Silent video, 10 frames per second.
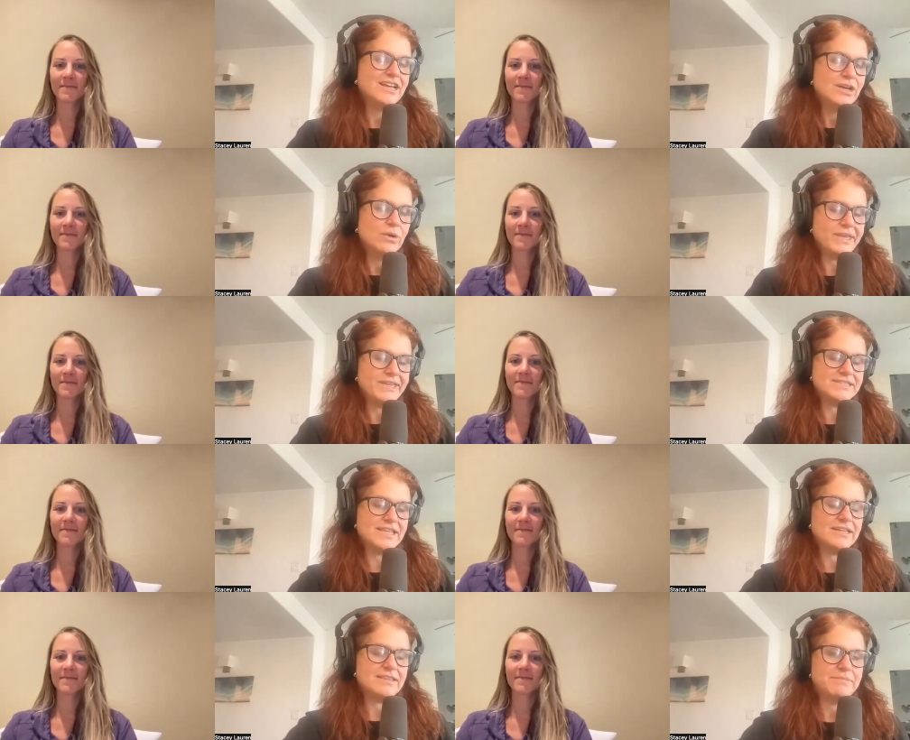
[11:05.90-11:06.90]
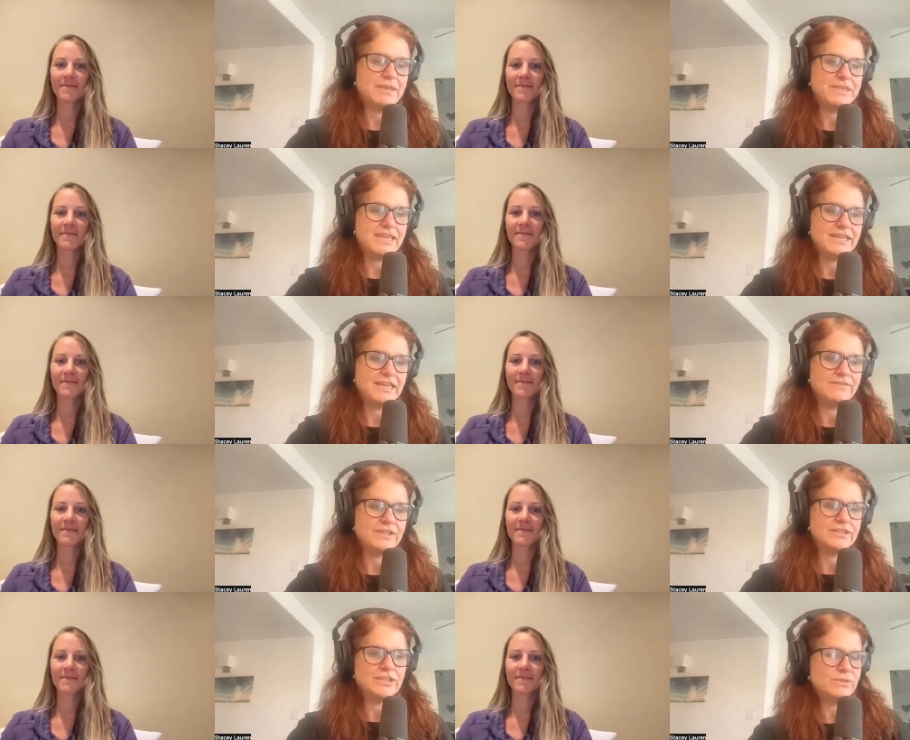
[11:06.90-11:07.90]
Speaker 1: ways that maybe they can
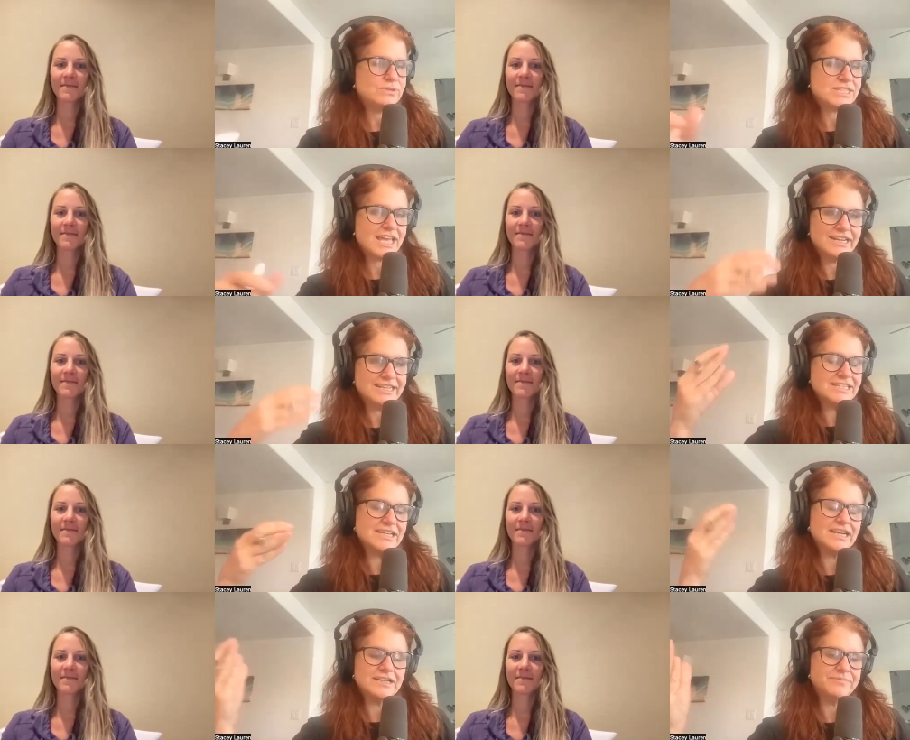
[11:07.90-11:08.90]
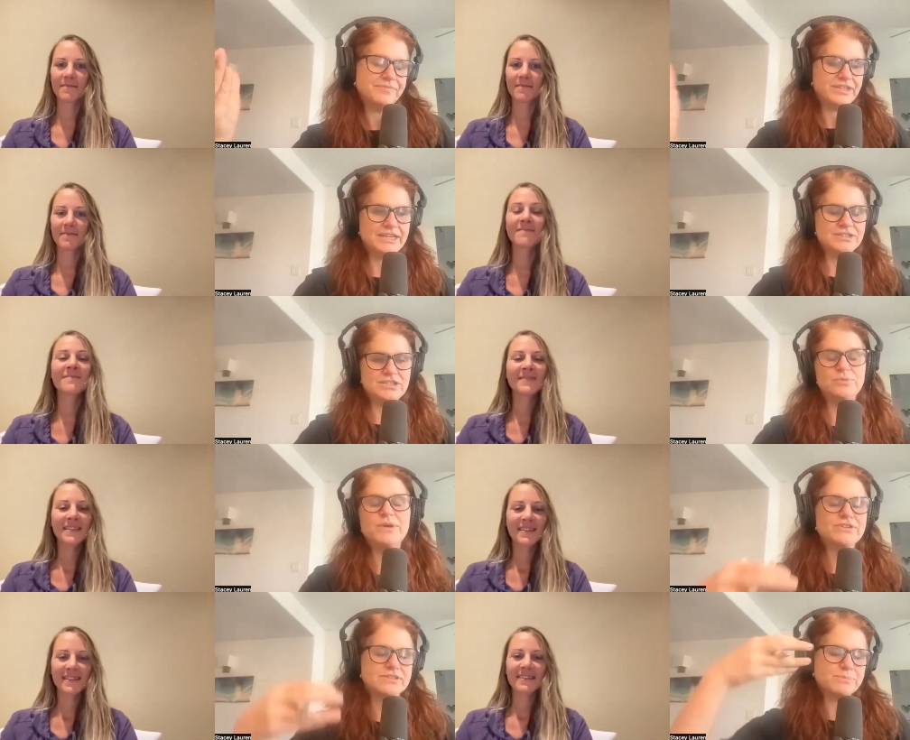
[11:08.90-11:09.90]
even use that idea into
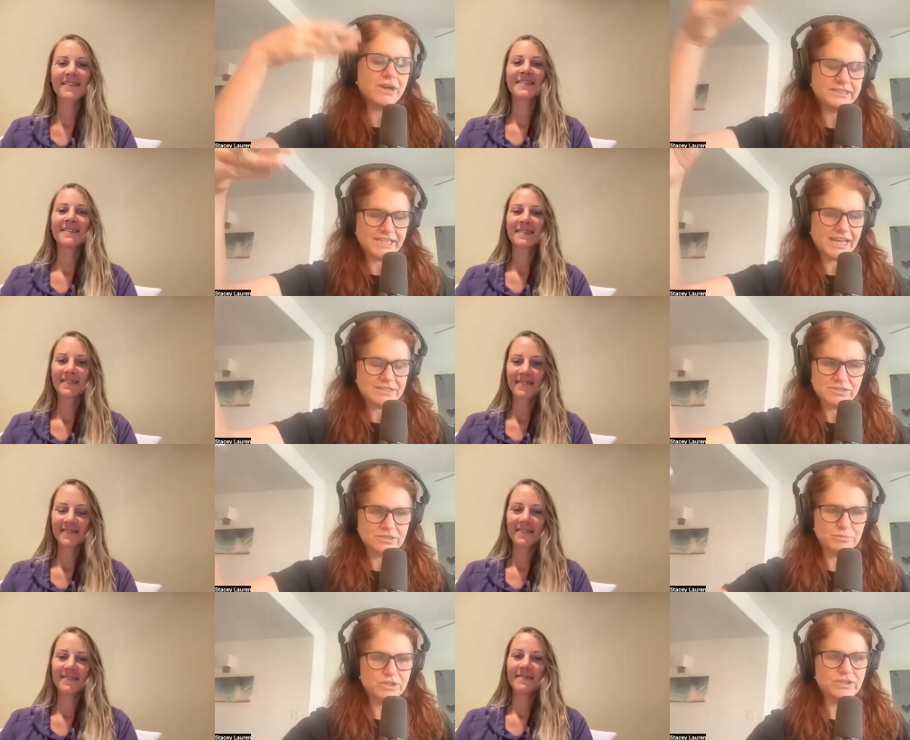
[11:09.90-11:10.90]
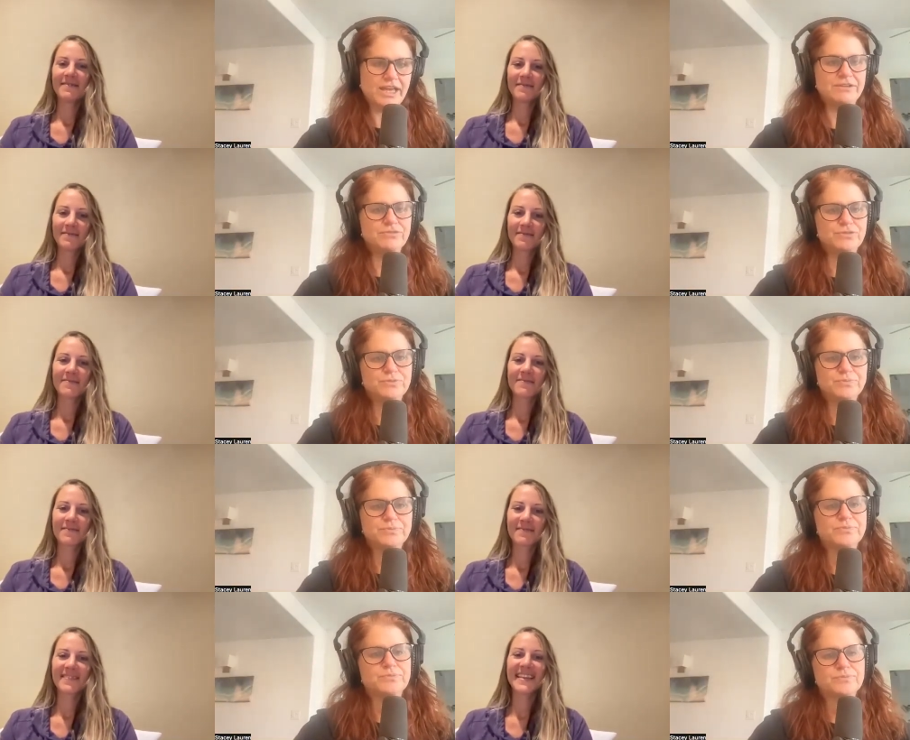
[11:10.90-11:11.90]
whether it's podcast or real life
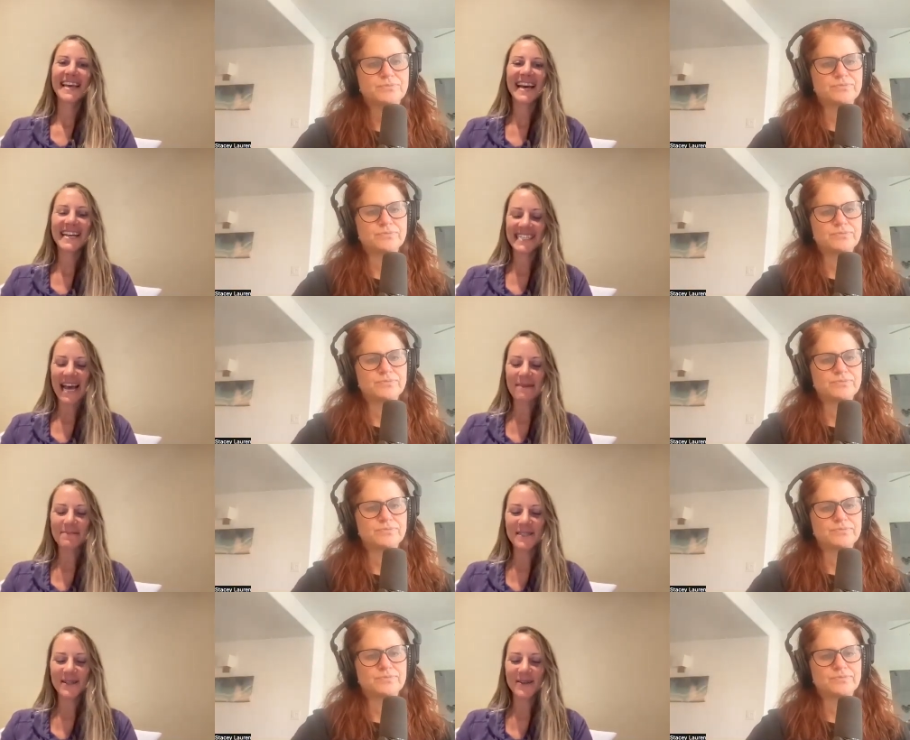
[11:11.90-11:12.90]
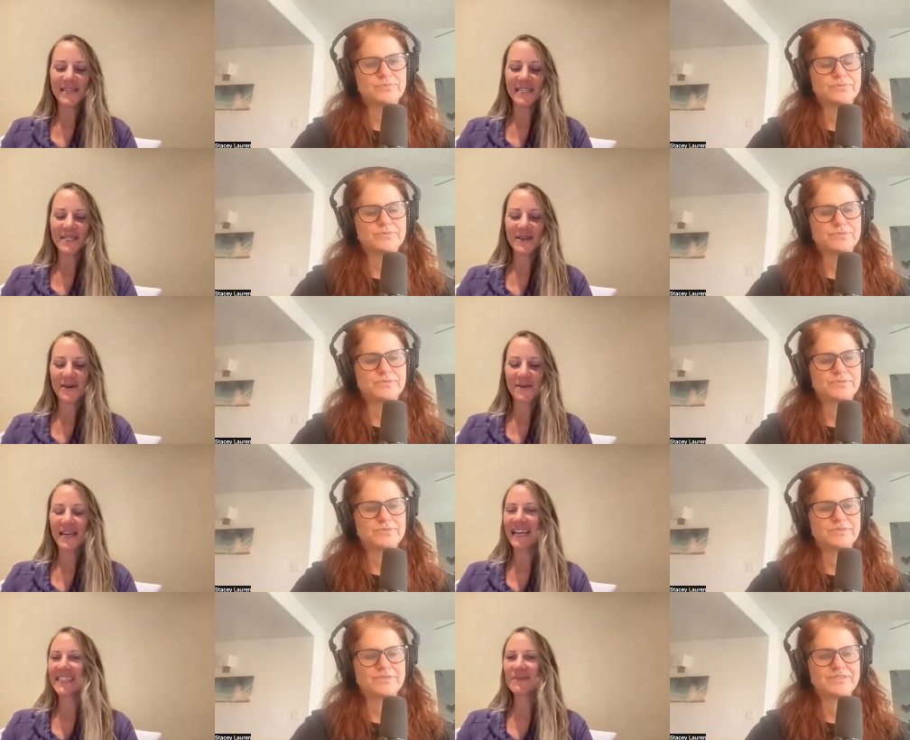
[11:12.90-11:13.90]
Speaker 2: Yes, absolutely. So
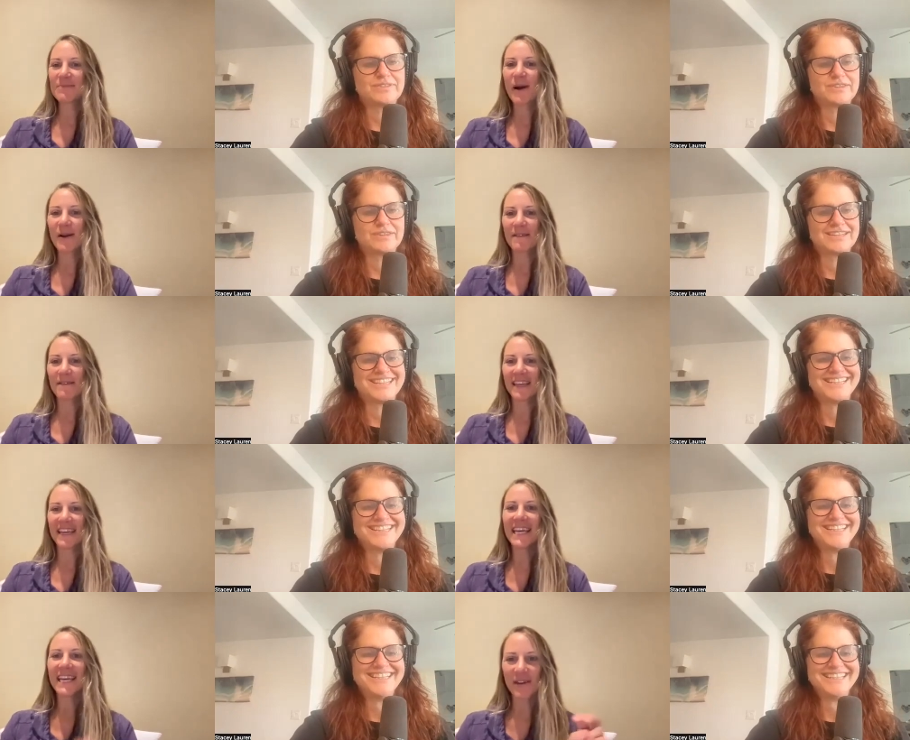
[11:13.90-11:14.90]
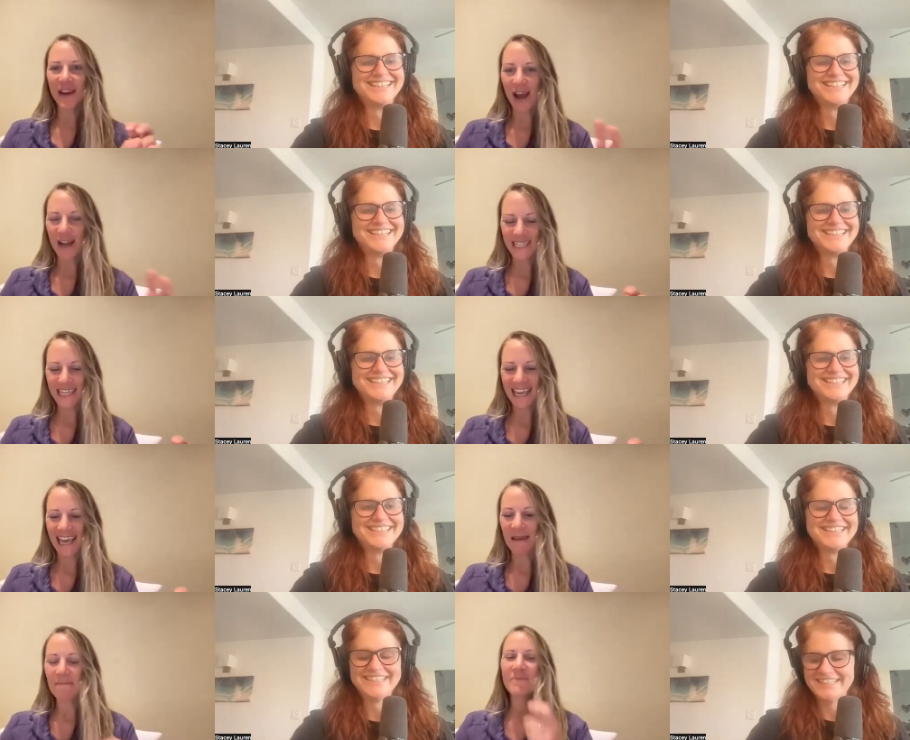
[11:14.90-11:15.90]
that's part of the curiosity
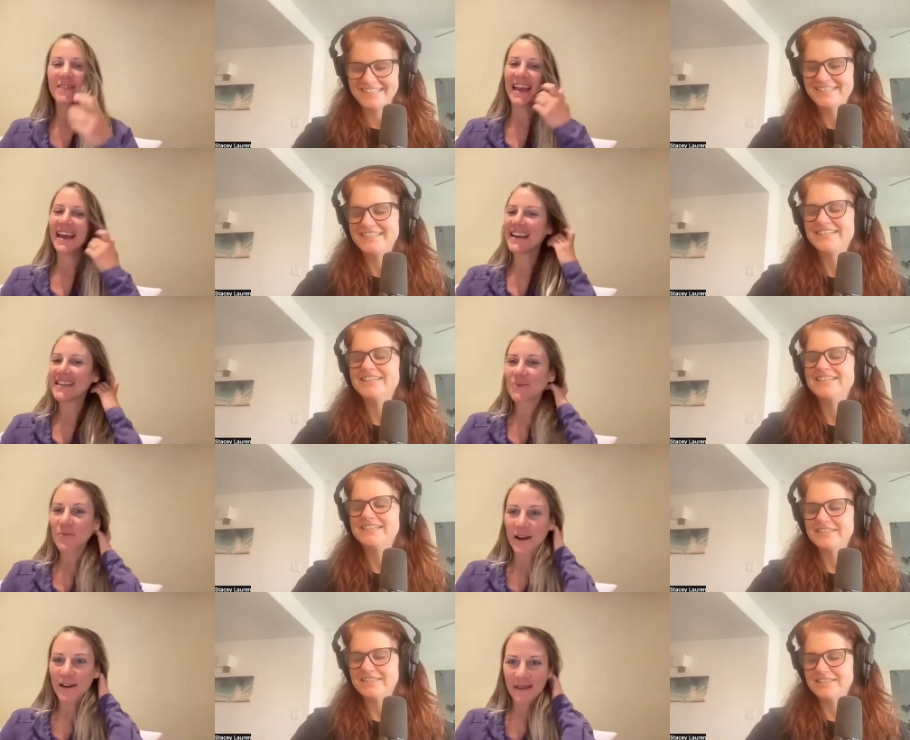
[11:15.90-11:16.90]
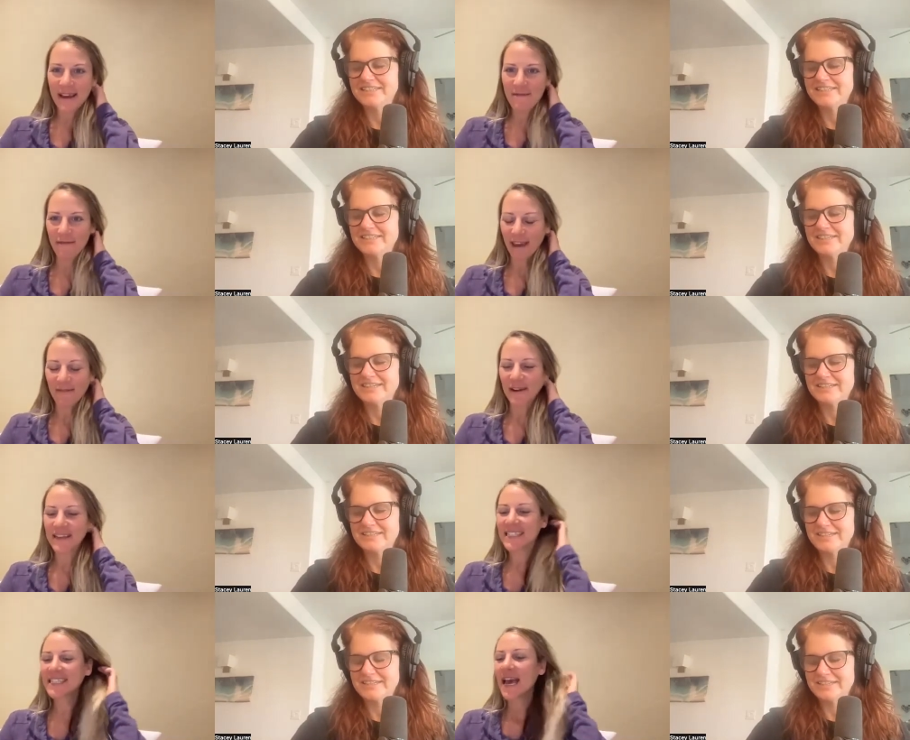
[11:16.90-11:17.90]
game. And it's one of my favorites